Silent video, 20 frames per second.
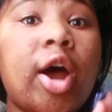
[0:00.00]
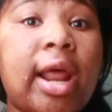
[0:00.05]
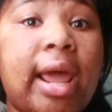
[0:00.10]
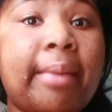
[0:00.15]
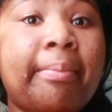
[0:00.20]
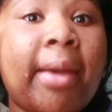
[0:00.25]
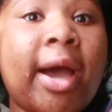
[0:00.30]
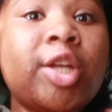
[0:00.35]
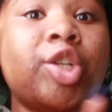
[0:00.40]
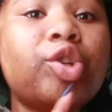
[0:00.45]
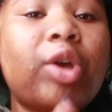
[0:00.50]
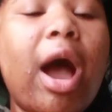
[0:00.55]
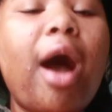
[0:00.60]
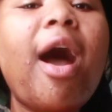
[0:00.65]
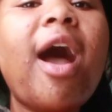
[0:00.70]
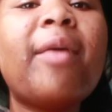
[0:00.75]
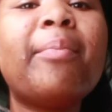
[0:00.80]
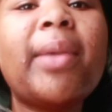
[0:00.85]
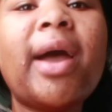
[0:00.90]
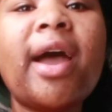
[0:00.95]
Okay, mind you, I'll
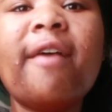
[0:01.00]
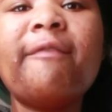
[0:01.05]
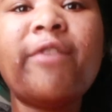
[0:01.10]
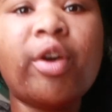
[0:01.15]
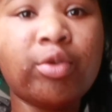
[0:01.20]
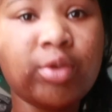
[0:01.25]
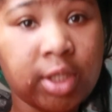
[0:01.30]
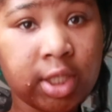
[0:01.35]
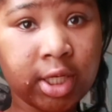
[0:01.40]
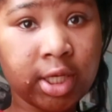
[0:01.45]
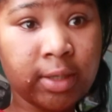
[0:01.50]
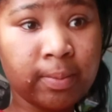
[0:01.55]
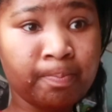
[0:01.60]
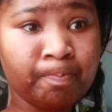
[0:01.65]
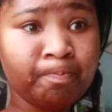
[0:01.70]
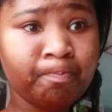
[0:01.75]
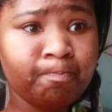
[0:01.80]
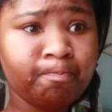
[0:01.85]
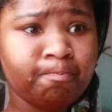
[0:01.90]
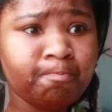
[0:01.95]
have my headphones in
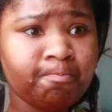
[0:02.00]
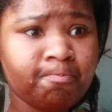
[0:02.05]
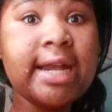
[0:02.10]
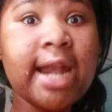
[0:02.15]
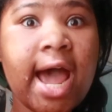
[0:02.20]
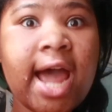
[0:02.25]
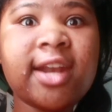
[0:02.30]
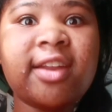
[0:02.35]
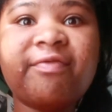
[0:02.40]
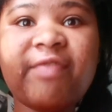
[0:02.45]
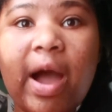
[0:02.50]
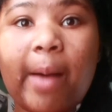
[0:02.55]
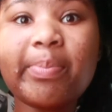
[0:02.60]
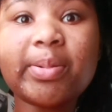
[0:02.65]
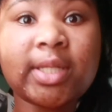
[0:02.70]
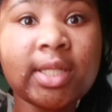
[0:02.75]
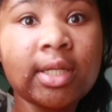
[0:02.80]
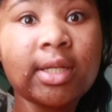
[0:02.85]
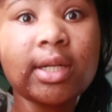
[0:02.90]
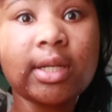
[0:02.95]

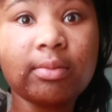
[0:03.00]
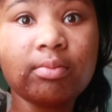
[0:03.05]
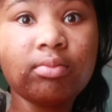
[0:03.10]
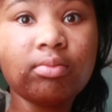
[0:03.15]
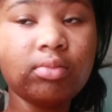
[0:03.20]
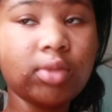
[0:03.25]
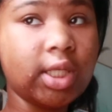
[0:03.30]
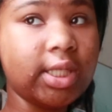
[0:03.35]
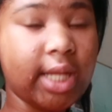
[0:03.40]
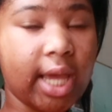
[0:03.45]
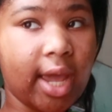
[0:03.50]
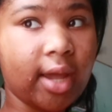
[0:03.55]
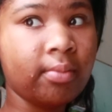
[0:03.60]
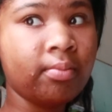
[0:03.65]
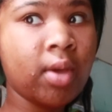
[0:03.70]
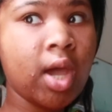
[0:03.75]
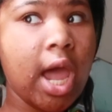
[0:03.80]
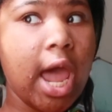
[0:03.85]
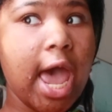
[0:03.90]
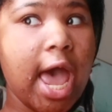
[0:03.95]
95% of the day.
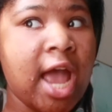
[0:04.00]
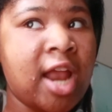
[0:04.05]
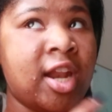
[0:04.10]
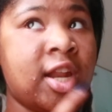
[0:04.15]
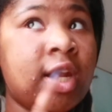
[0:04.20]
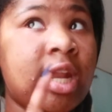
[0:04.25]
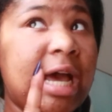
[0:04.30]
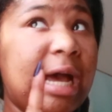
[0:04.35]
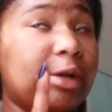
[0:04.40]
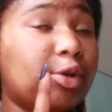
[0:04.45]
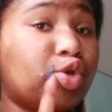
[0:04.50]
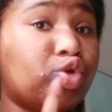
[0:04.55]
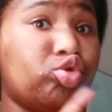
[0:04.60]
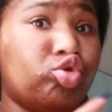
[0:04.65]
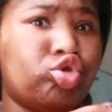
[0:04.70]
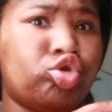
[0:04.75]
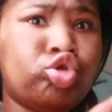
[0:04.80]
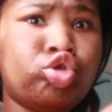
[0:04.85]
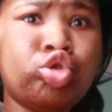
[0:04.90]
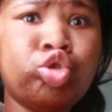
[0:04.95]
And in that
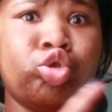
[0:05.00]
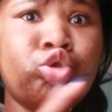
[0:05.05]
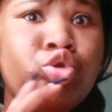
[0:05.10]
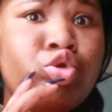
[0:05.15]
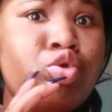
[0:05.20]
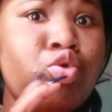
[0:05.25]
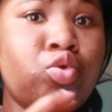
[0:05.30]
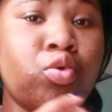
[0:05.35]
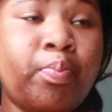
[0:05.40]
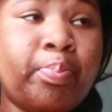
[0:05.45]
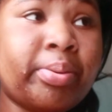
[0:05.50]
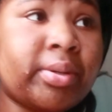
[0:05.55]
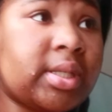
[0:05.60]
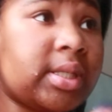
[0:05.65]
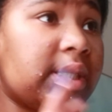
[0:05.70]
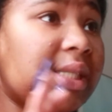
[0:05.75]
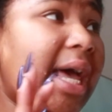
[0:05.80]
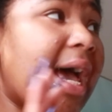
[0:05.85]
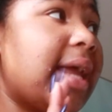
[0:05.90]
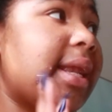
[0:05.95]
two
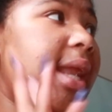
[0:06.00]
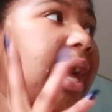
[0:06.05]
percent that